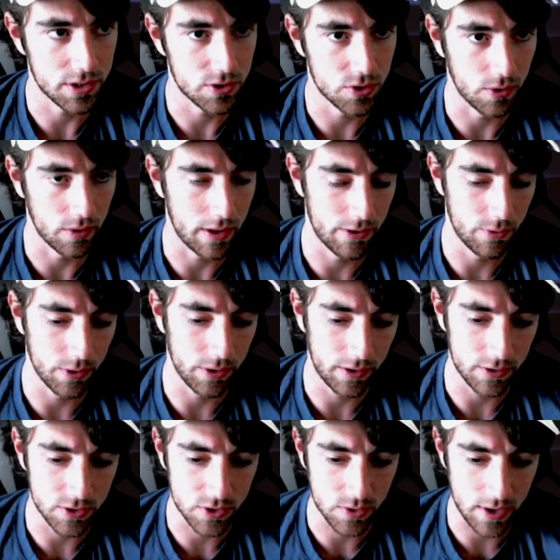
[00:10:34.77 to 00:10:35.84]
Show a lot of really
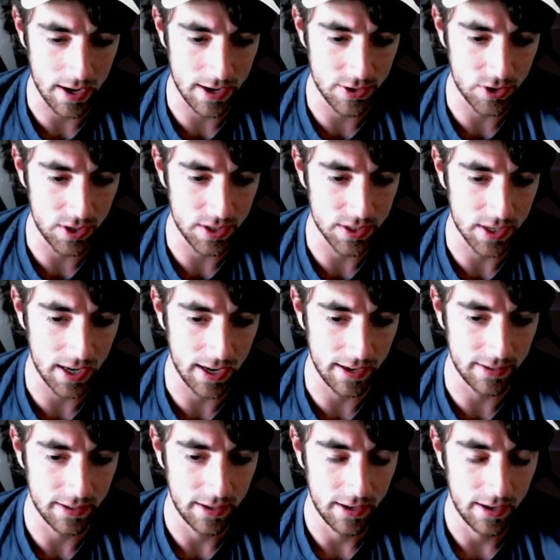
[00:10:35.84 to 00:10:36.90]
good strategies
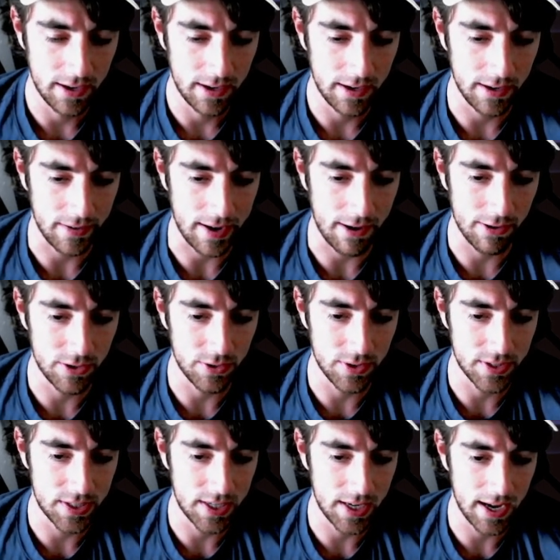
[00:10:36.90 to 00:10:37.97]
and how I
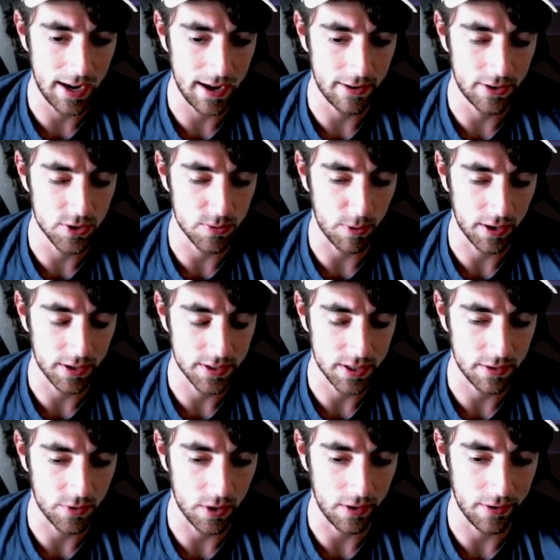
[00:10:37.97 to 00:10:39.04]
do the TA, how to use Market
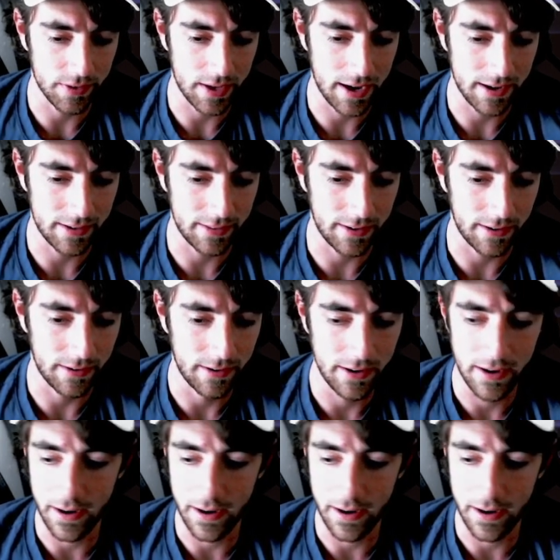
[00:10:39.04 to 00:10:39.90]
Cipher, all of that in there.